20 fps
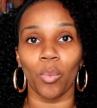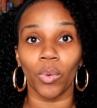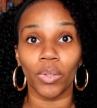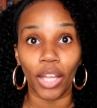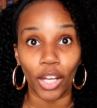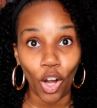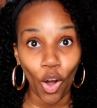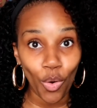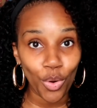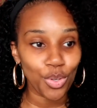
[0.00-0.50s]
And
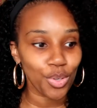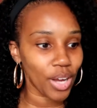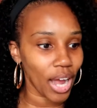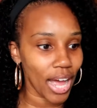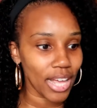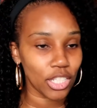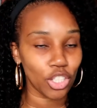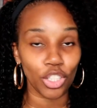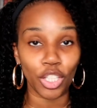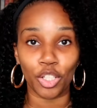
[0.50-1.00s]
we're like, oh, you
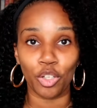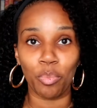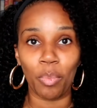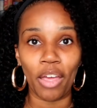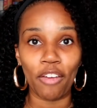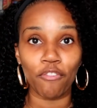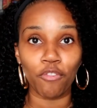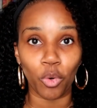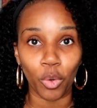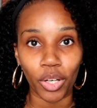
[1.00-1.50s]
guys, look, you
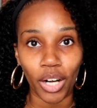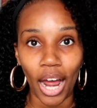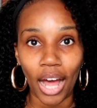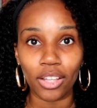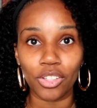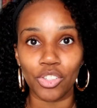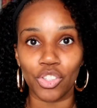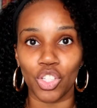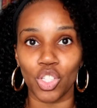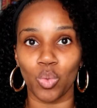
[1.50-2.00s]
made
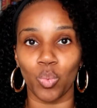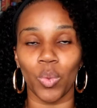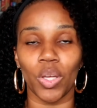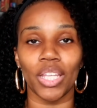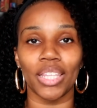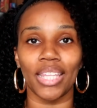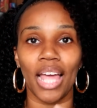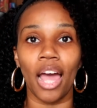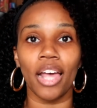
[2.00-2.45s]
$4 this week.